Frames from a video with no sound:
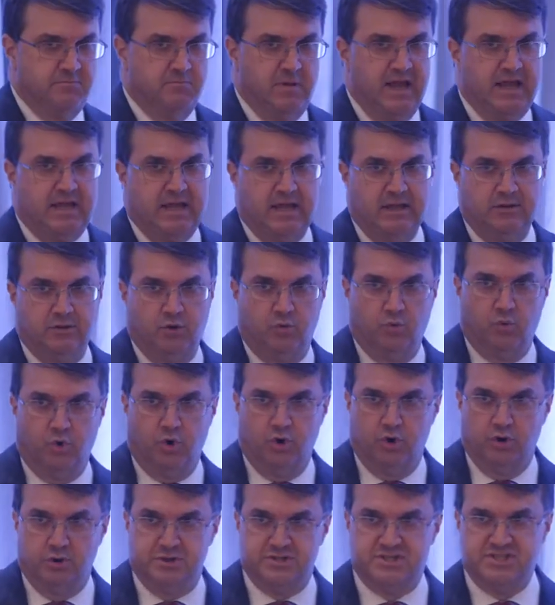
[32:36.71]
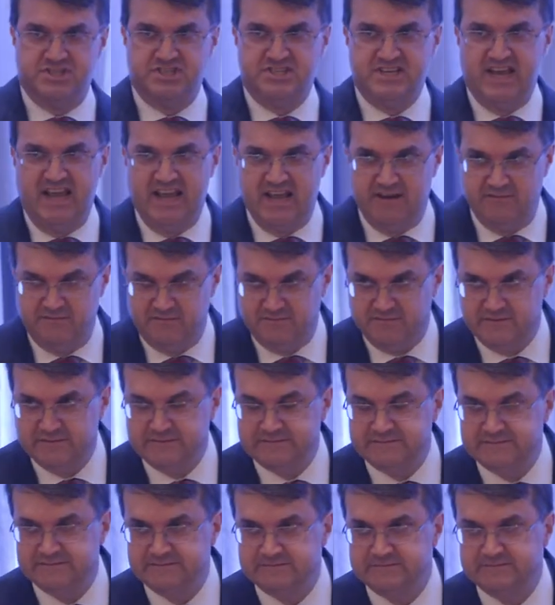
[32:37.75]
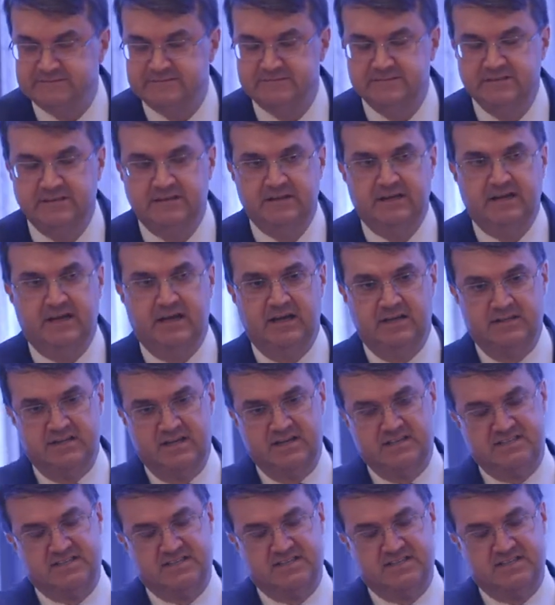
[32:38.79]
making the world safe, and they